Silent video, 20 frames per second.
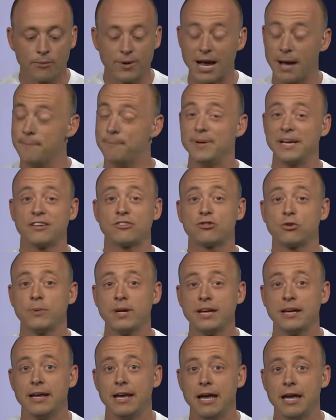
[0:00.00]
We got big
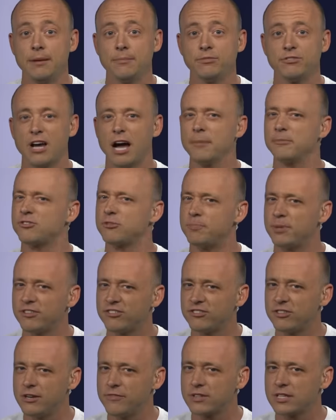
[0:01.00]
swing games. I'm
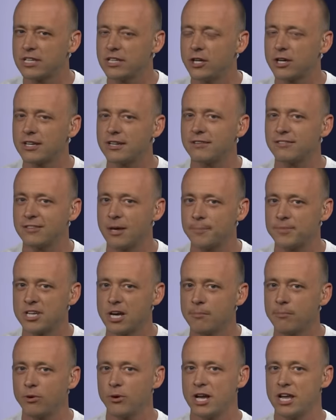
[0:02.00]
specifically looking at
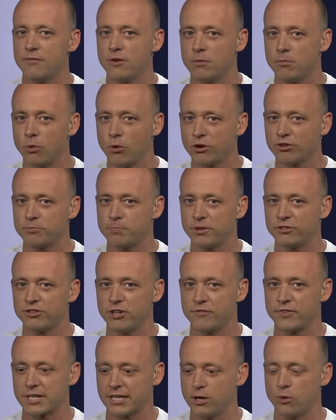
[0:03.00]
September, even more
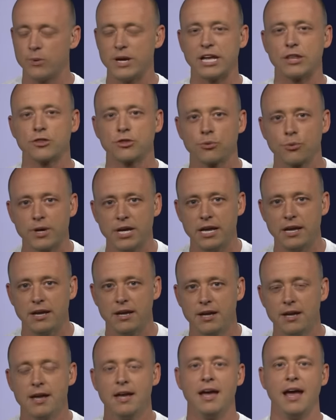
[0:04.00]
specifically week three
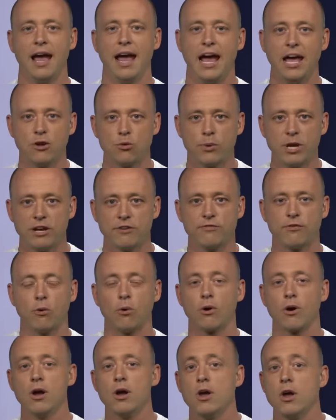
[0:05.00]
and week
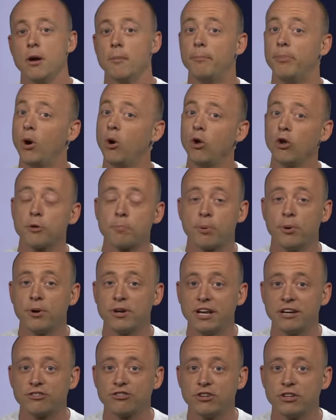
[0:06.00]
four. Bold
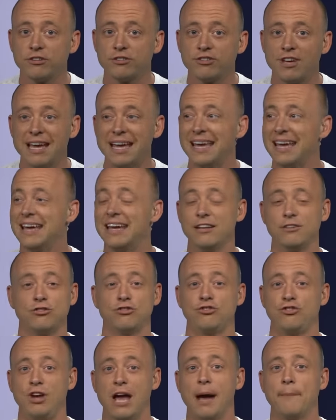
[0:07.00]
predictions
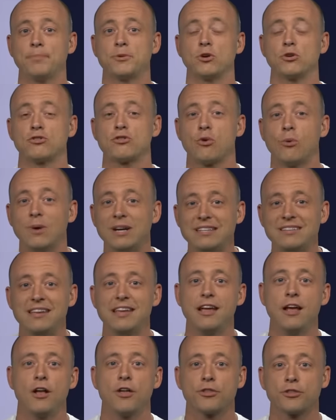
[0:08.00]
hits chapter
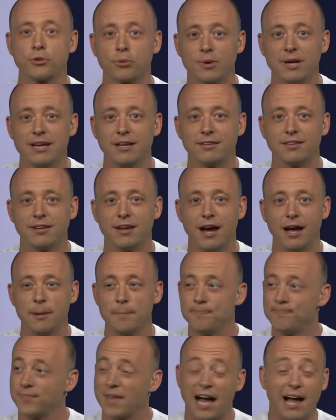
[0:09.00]
twenty-three tonight.
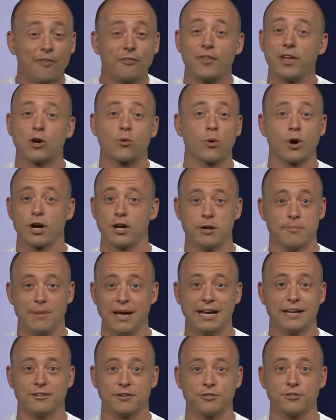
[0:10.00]
I think we're going to
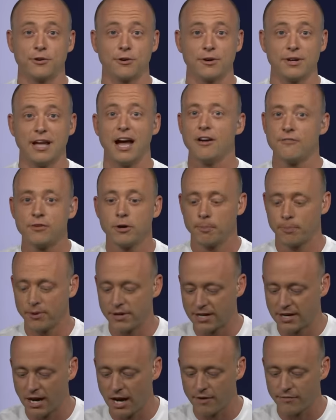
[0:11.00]
make it to thirty. I feel
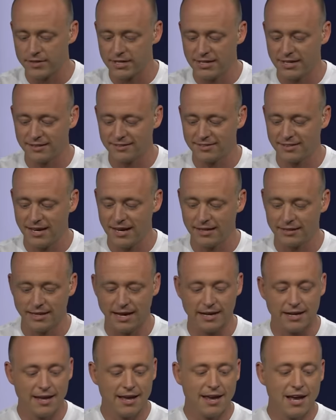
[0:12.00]
pretty confident in saying
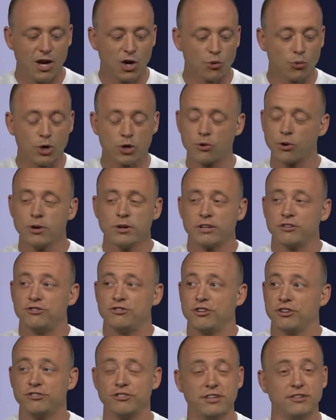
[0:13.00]
that. Recruiting's
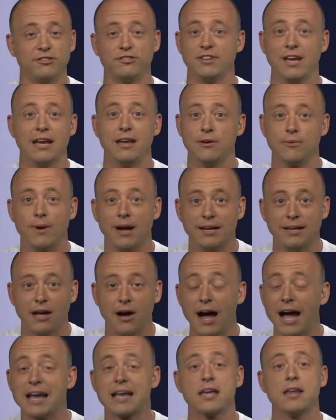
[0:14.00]
just insane right now.
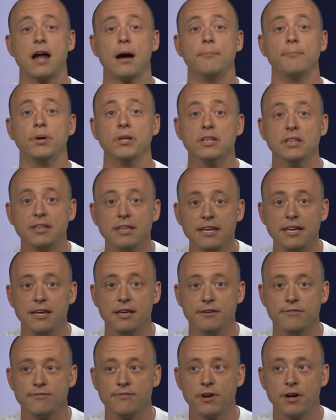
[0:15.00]
I cannot
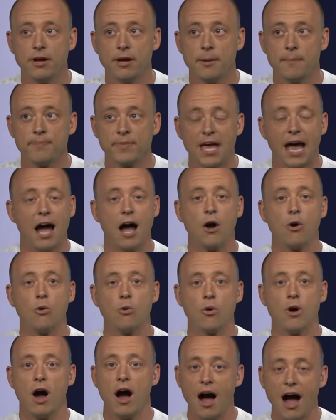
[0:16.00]
believe
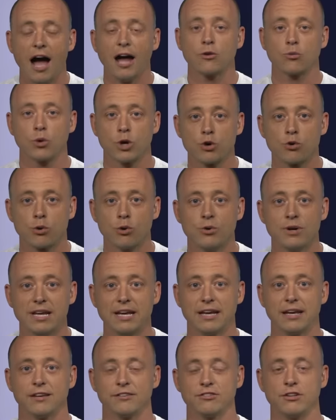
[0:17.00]
how hot
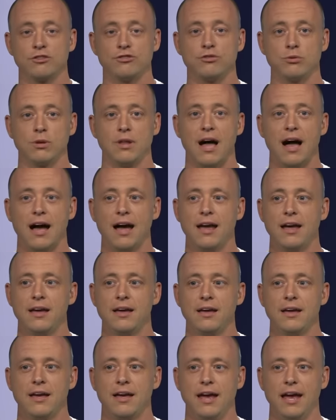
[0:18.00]
recruiting is in July
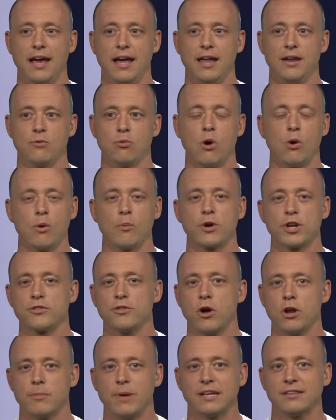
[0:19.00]
and what we would have
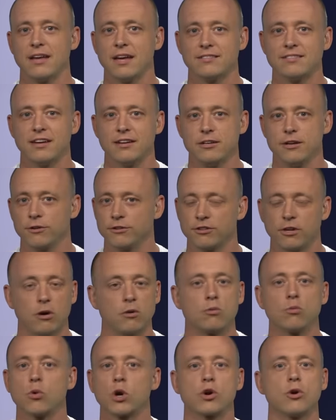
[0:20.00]
thought about that ten years
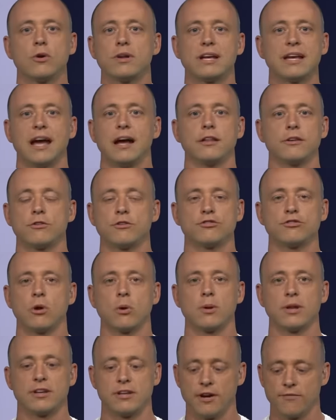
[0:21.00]
ago. Recruiting calendar is
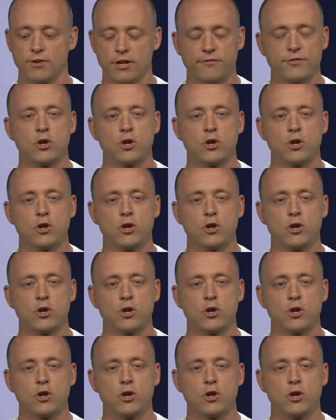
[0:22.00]
totally different.